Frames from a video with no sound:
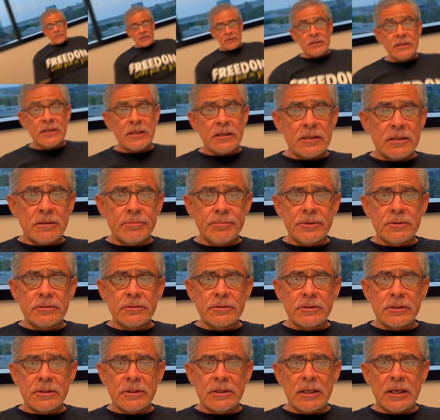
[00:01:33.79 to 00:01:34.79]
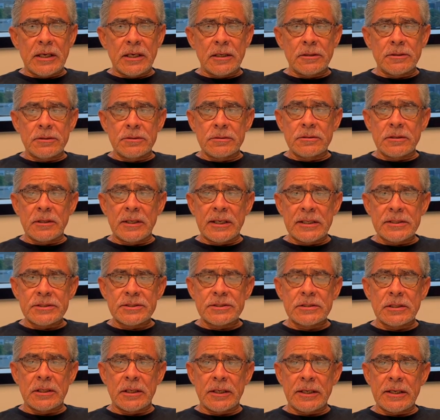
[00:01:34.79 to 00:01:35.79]
Accountability, I learned
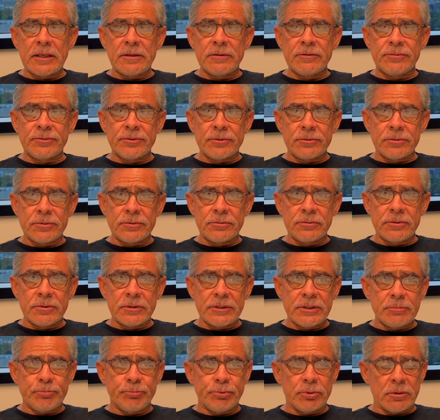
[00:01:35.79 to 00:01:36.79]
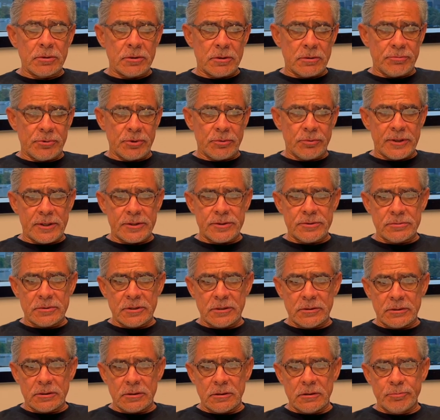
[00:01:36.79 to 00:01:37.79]
last night through the program director
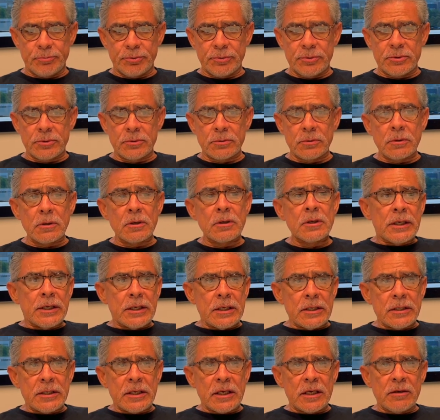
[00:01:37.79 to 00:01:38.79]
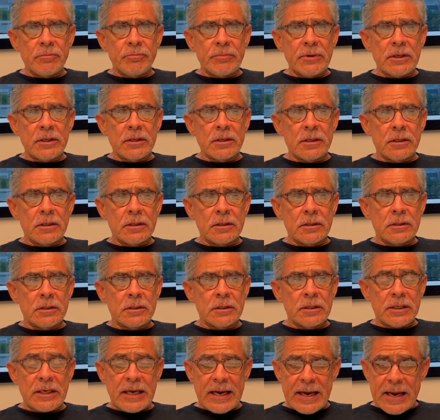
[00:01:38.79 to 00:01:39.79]
at Open Door. He gave me
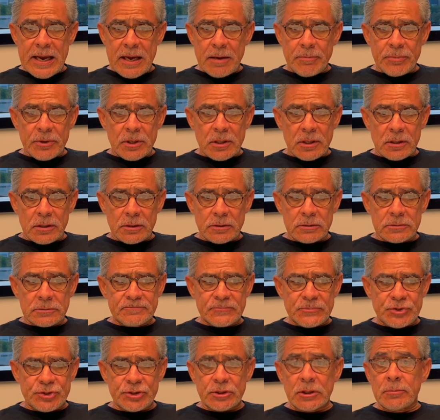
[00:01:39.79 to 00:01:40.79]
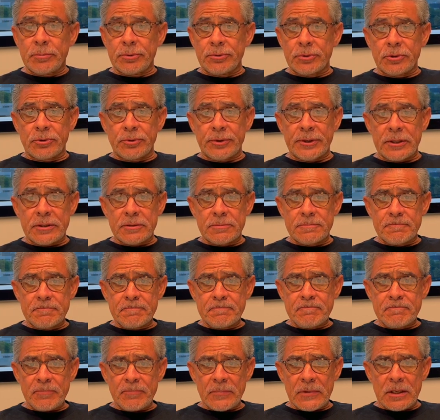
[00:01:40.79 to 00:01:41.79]
an app called Sober Grid,
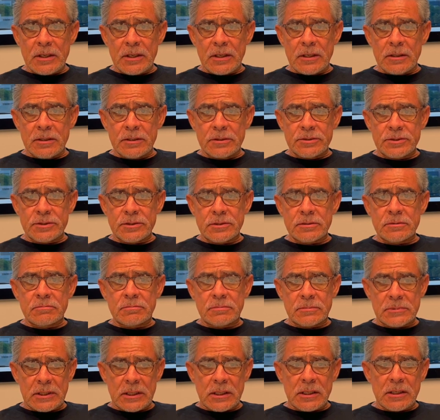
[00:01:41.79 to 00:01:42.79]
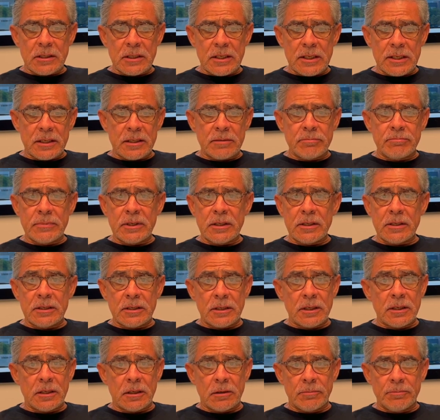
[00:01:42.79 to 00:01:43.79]
and it's kind of like immediate
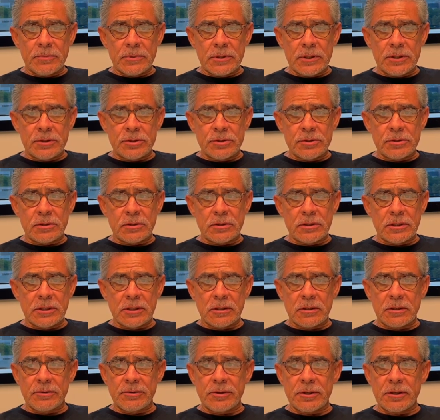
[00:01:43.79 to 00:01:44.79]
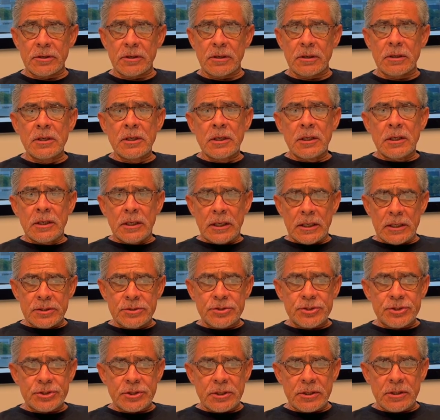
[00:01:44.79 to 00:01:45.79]
help, and you can get on there and
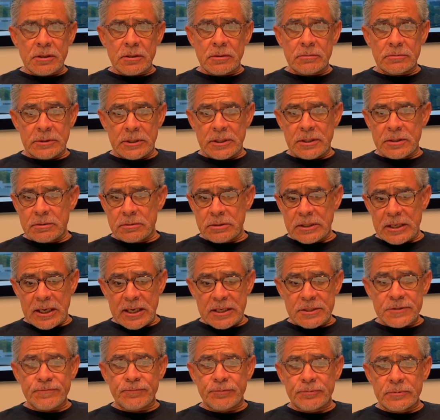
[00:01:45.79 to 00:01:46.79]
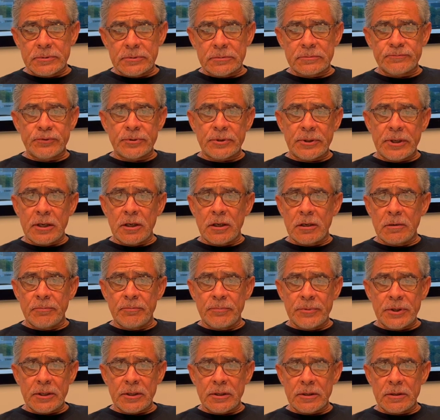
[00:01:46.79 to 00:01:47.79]
share and ask for help.
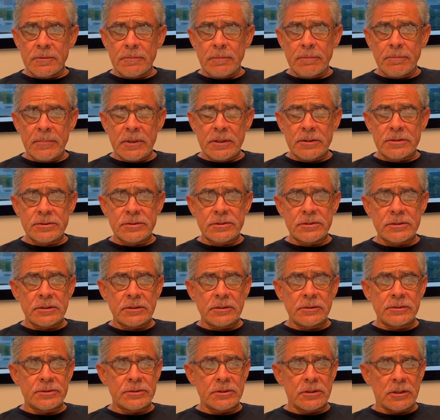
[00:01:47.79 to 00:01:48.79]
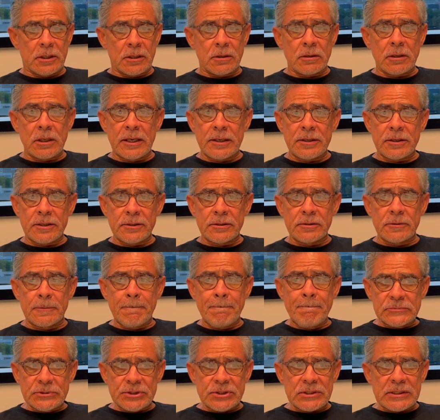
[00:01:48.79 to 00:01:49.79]
You know, it's an online deal.
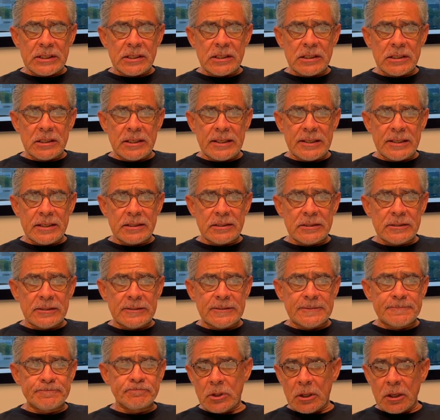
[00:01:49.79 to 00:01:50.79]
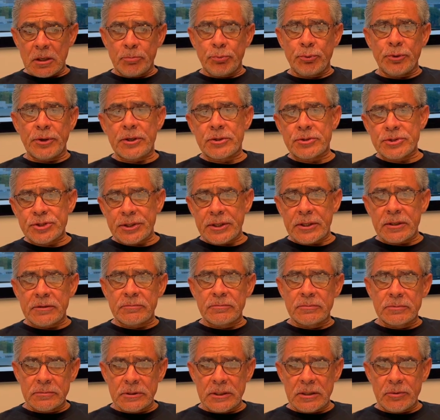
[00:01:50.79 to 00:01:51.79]
It's kind of like our prayer
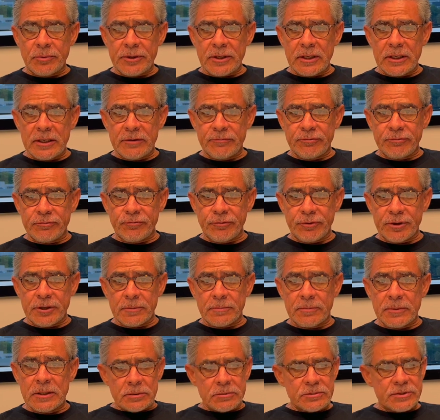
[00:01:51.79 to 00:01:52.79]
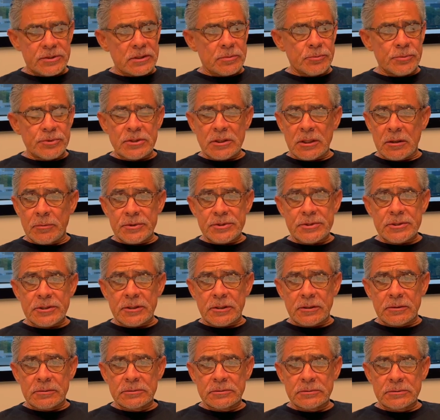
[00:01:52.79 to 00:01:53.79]
chain that we have for Freedom. Someone's always
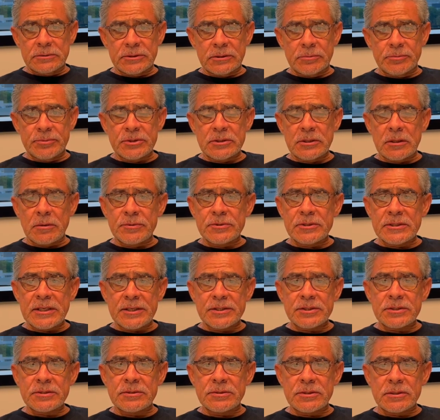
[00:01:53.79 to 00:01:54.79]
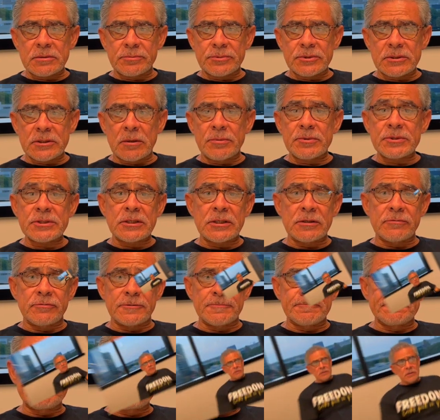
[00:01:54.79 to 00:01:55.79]
there. Someone's always asking. Someone's always
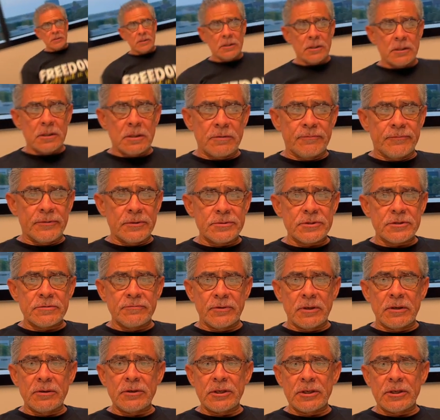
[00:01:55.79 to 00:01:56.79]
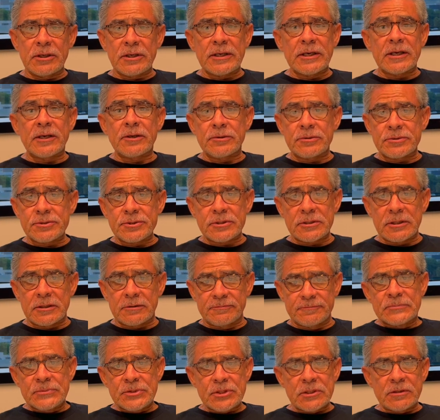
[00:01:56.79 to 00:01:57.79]
giving. First of all, getting out of yourself,
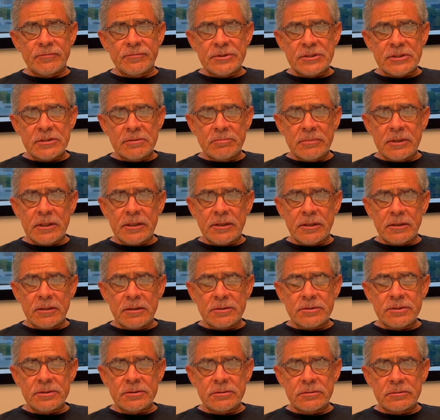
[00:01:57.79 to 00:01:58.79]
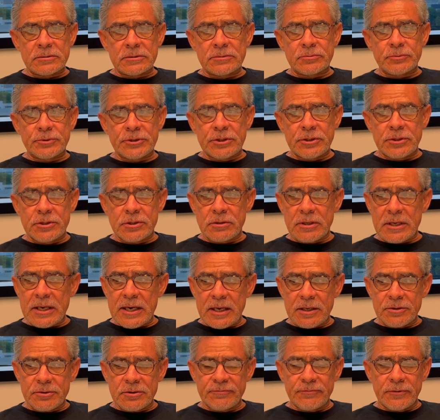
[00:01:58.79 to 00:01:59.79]
serving somebody else. When you do
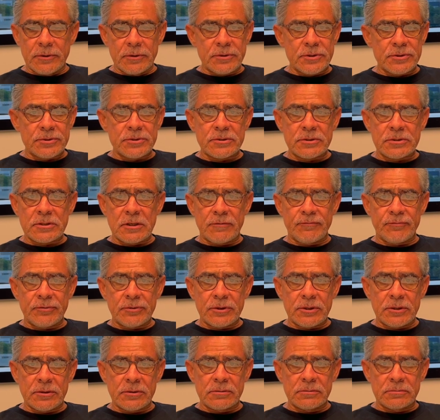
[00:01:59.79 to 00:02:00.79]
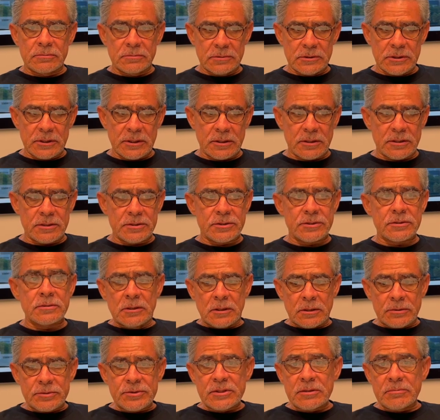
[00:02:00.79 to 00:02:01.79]
that, your focus is off of you and it's
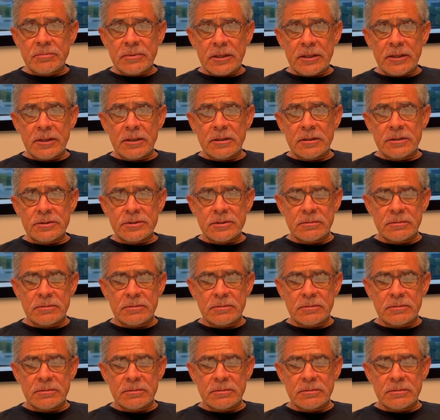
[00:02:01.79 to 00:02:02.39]
on somebody else.